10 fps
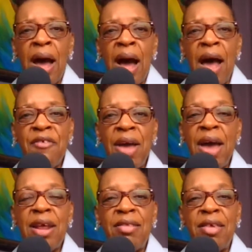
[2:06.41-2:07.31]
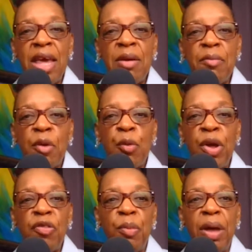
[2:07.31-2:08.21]
I've had a team
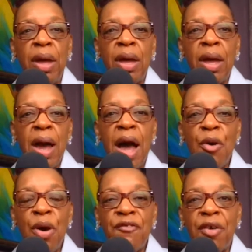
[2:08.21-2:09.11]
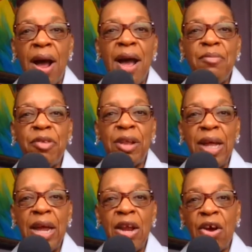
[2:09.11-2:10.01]
with me, however, I'm the
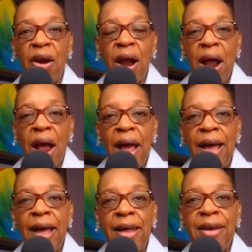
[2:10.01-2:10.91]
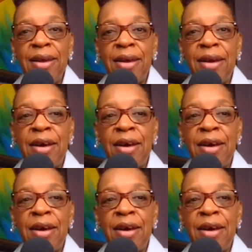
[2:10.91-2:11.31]
leader, and